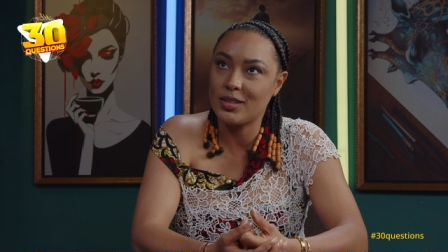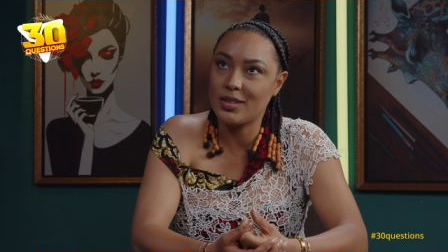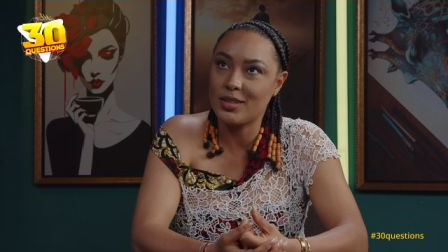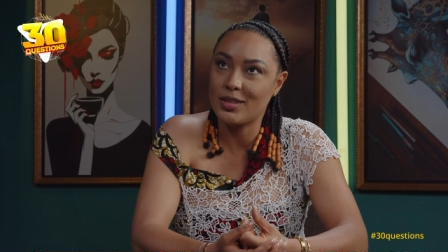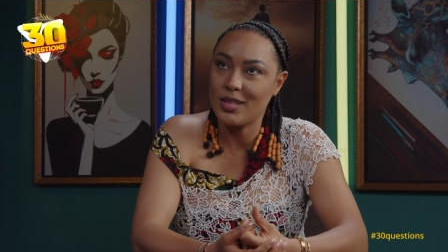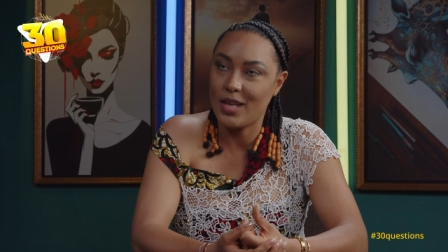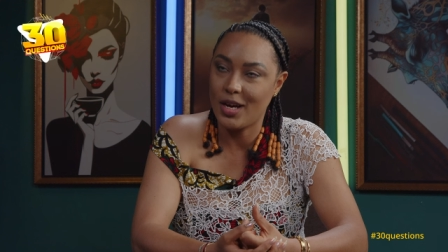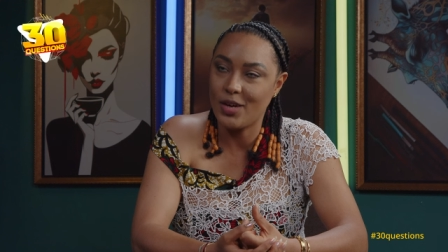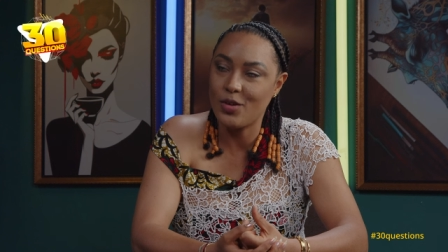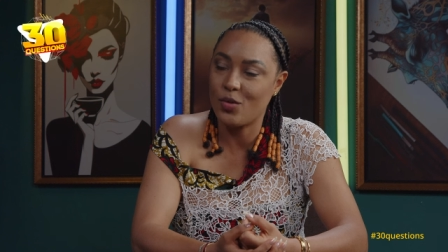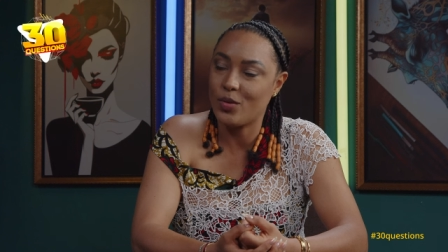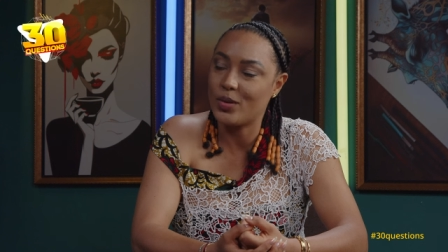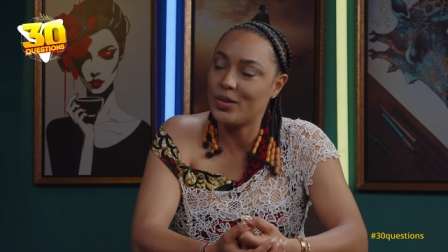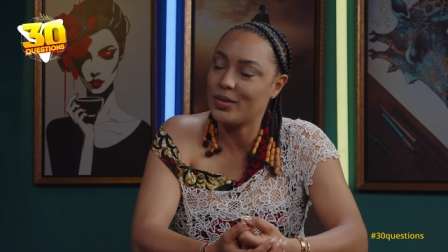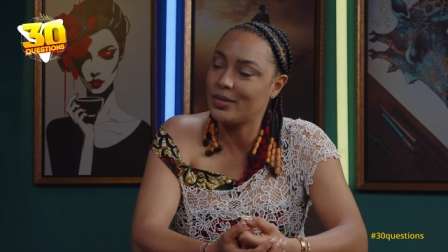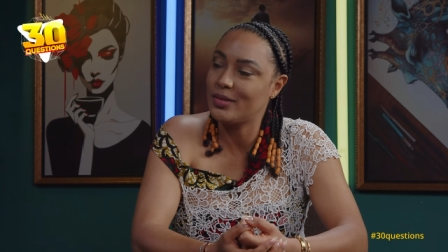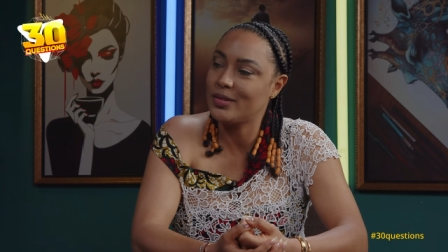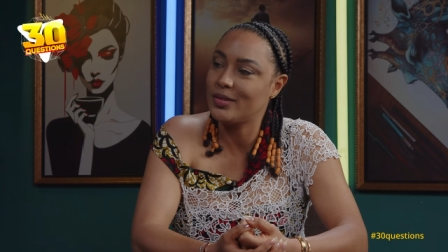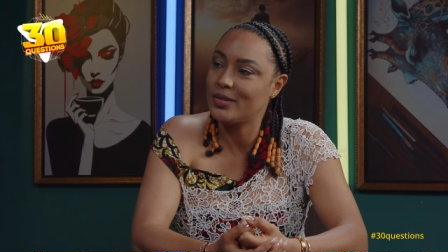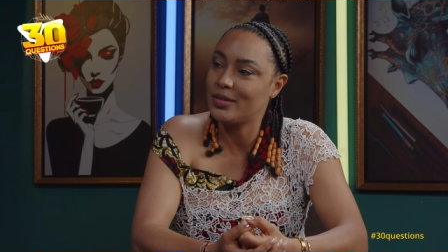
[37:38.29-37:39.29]
I know one.
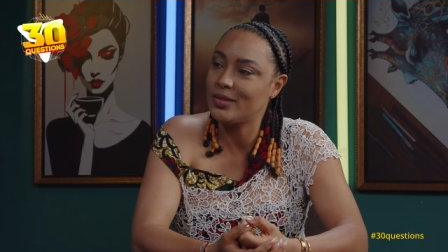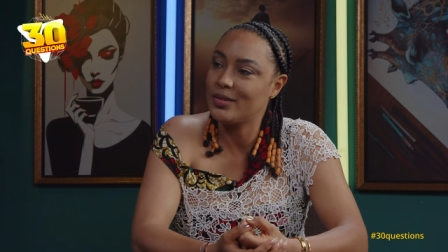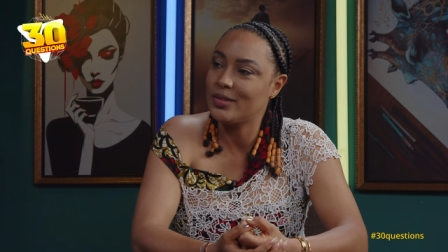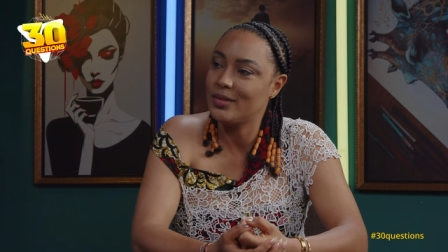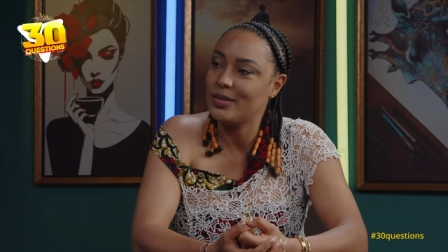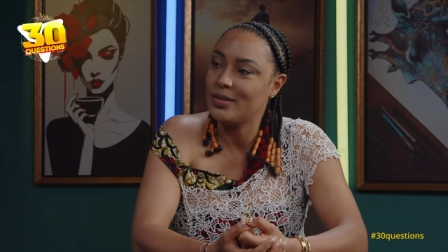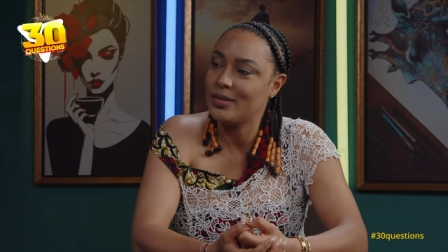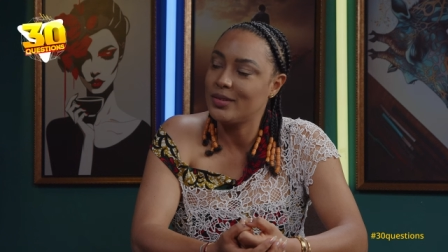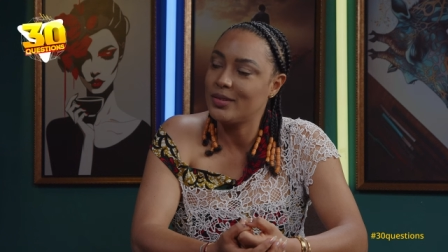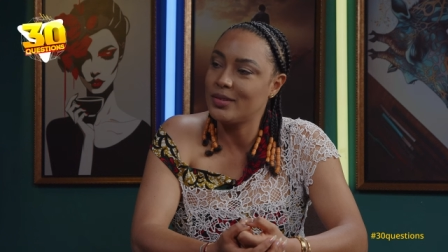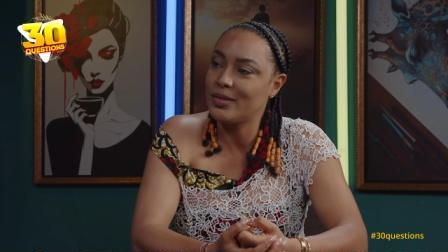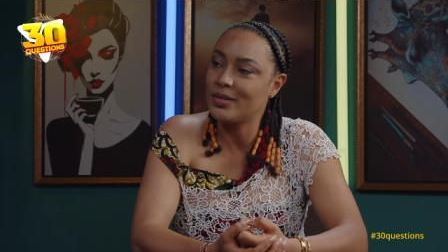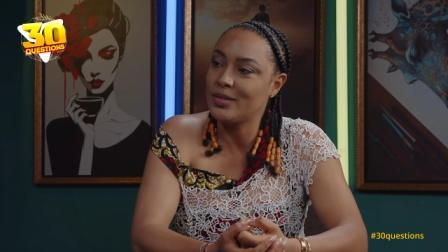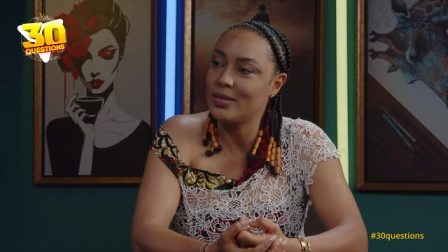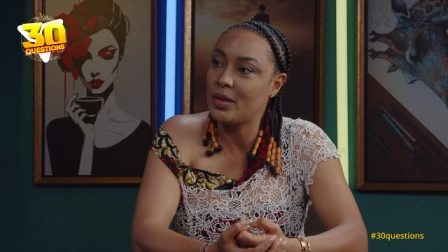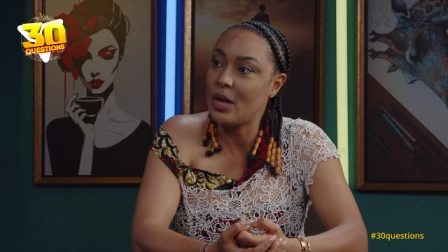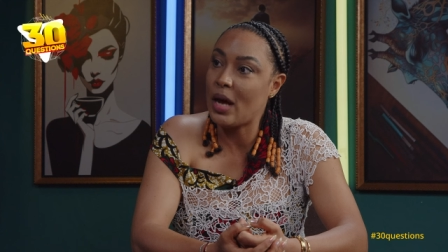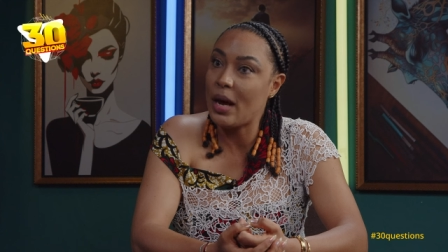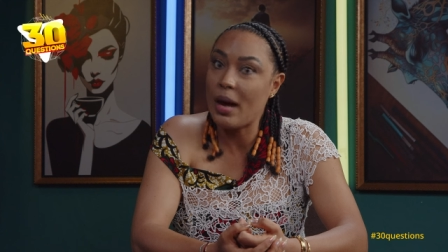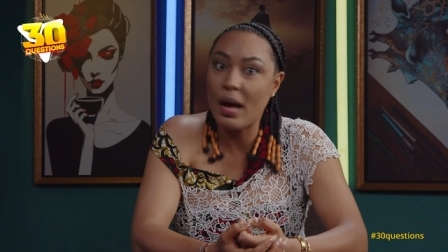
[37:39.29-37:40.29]
Am
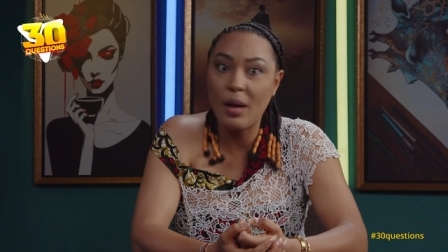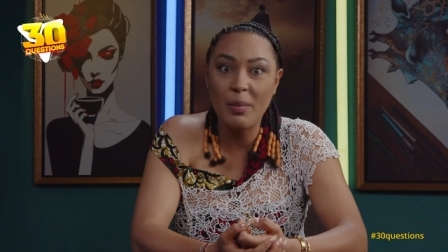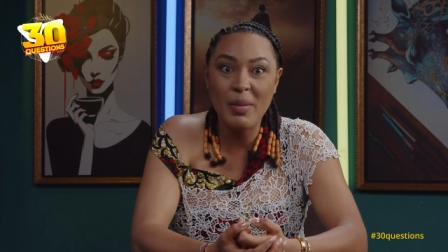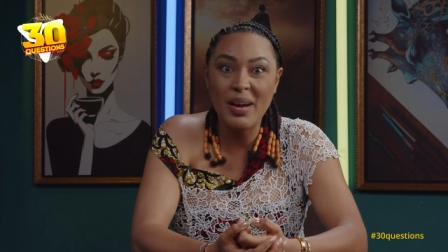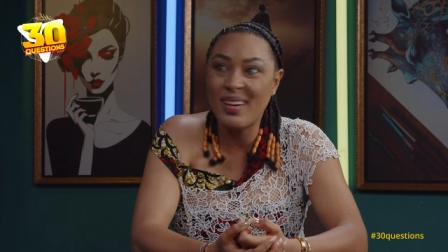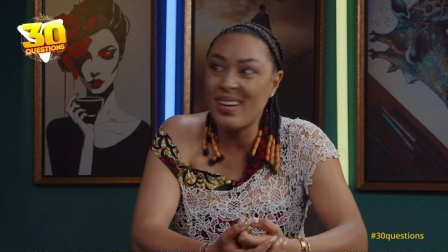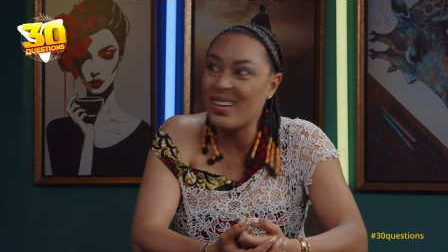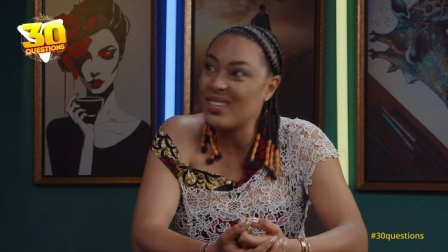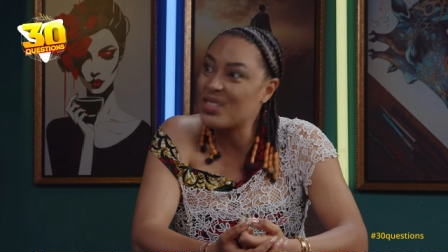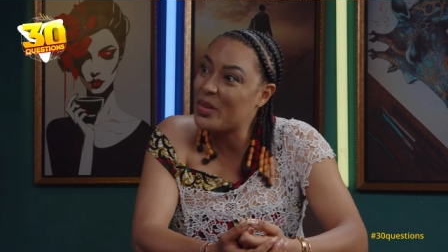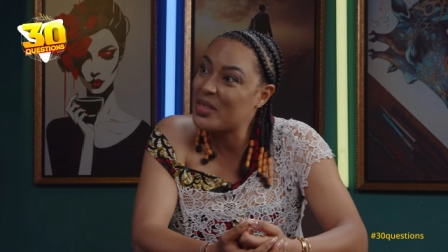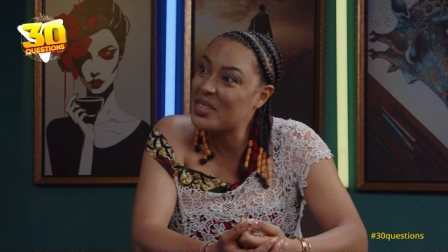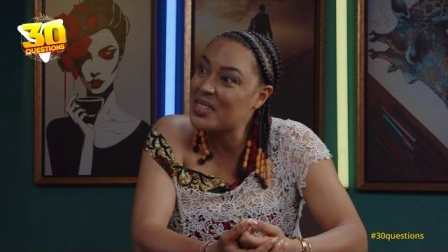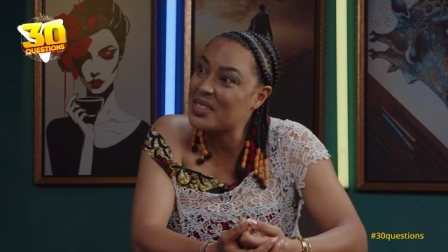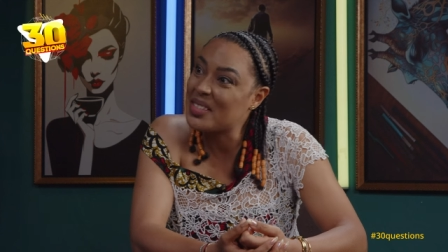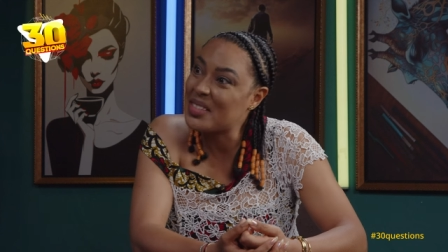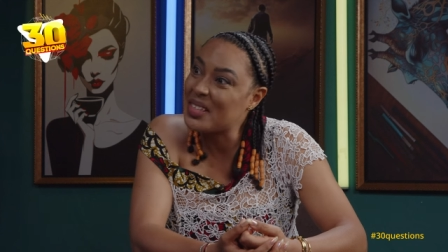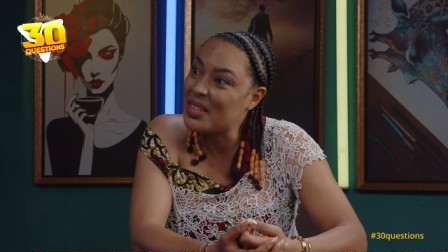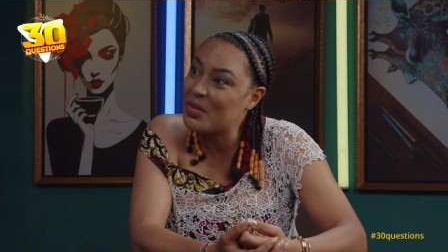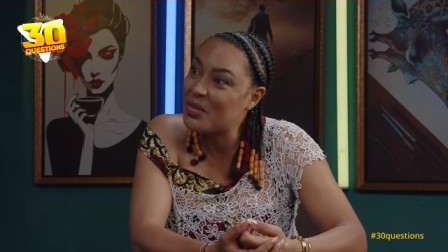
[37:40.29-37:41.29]
I allowed to mention any?